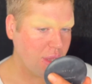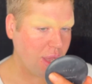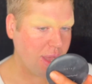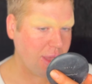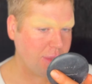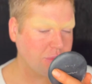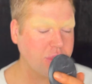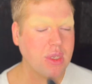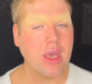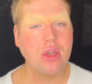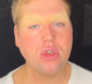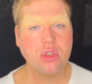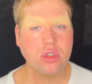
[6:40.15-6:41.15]
So
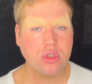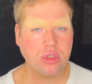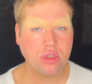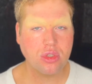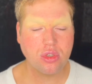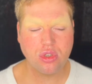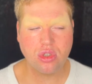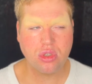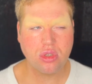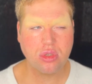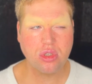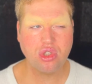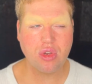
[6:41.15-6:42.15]
yeah, just
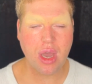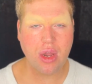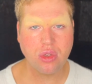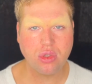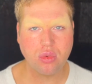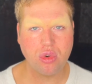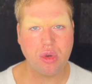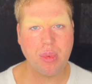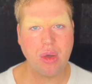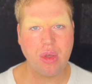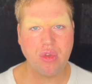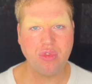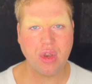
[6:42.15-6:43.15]
try not to worry about it for